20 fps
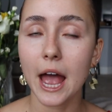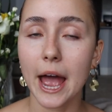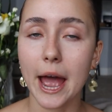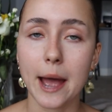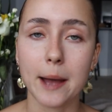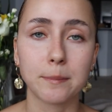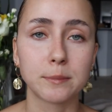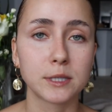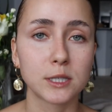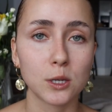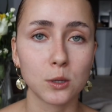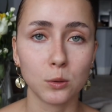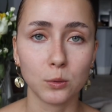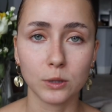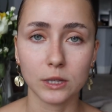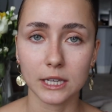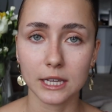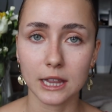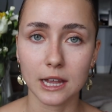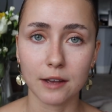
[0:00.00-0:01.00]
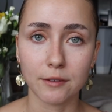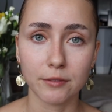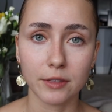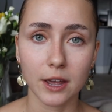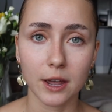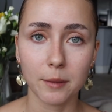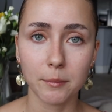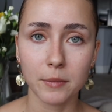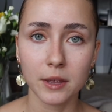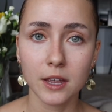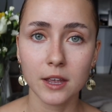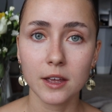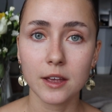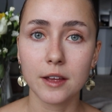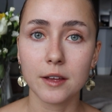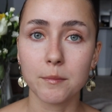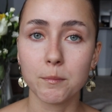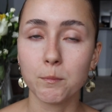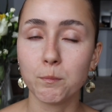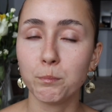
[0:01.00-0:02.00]
Absolutely love them.
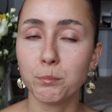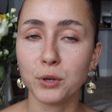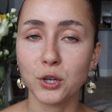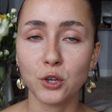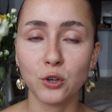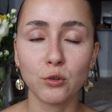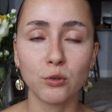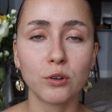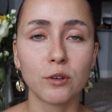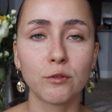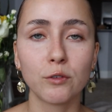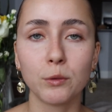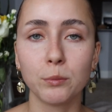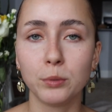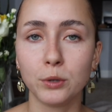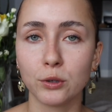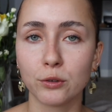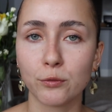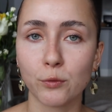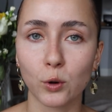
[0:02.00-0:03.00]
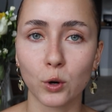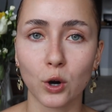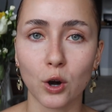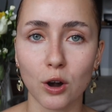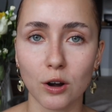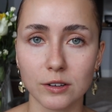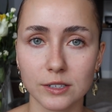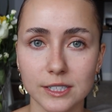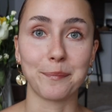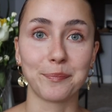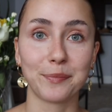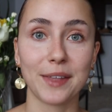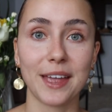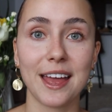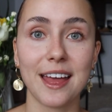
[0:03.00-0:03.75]
Beautiful, beautiful curls.